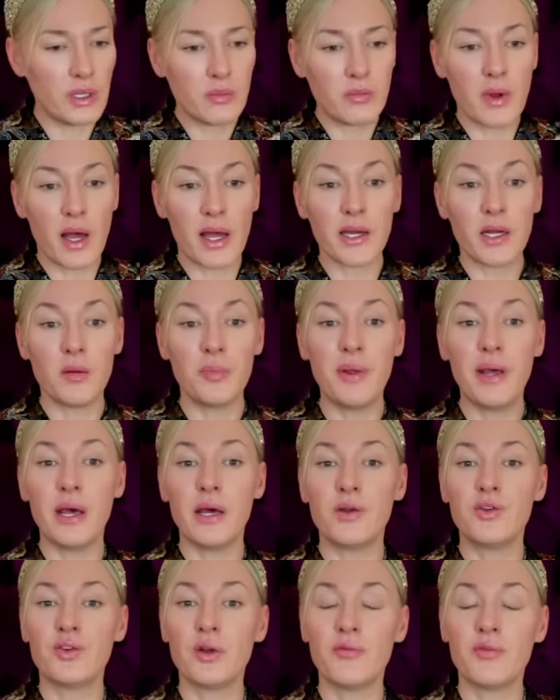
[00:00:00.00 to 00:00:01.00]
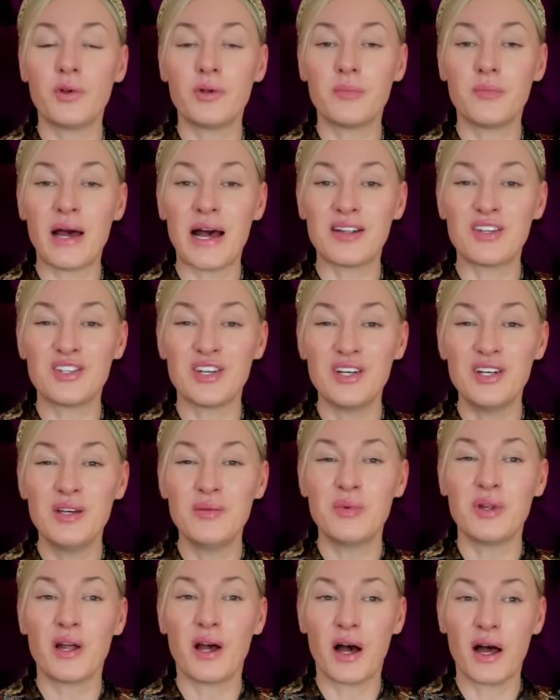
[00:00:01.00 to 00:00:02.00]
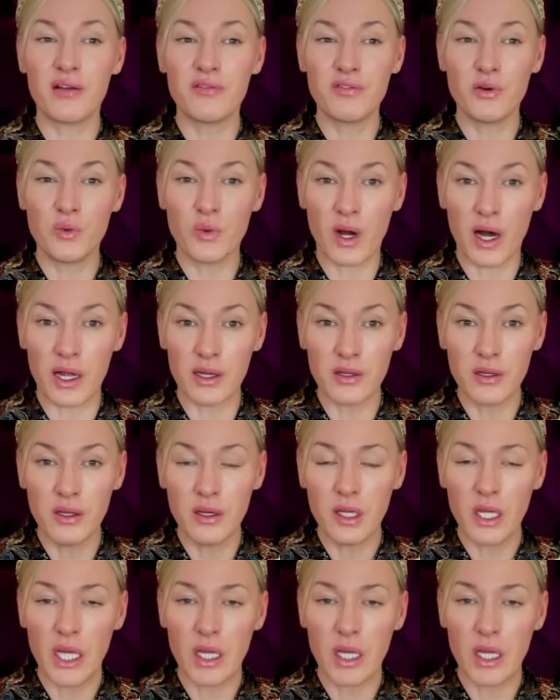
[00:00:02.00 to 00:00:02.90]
it might appear a trivial matter, but I, for one,